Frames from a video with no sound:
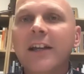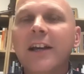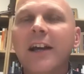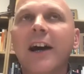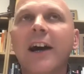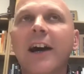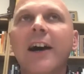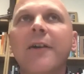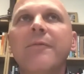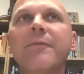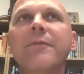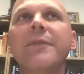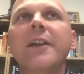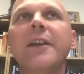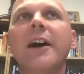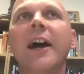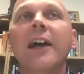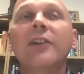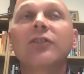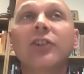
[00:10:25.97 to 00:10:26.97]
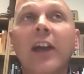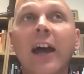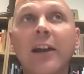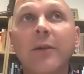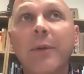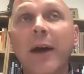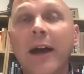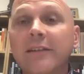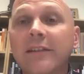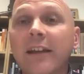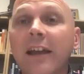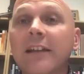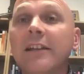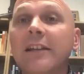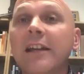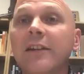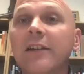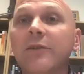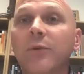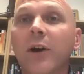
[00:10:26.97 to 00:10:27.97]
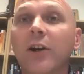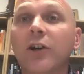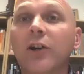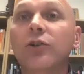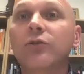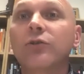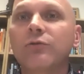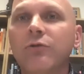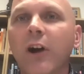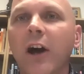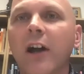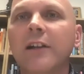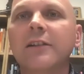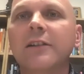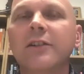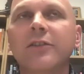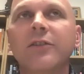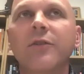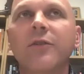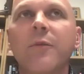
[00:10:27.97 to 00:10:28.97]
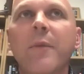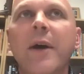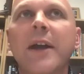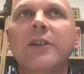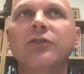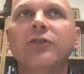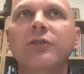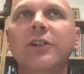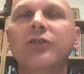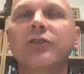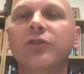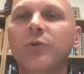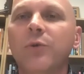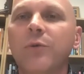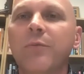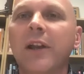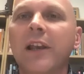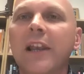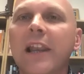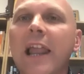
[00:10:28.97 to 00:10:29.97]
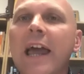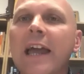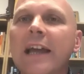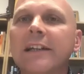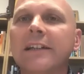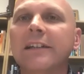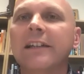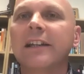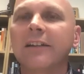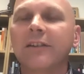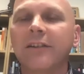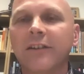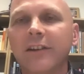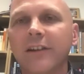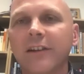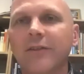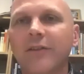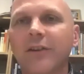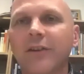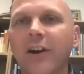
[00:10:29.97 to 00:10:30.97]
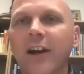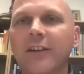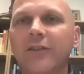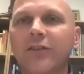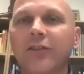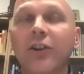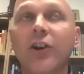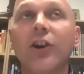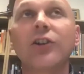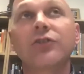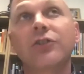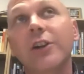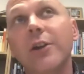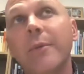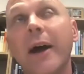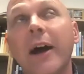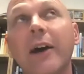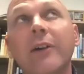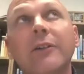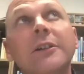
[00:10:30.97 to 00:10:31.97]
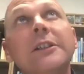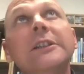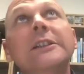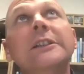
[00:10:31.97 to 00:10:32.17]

I actually had about 10 years where I couldn't run because of a major issue with my leg, and I had surgery about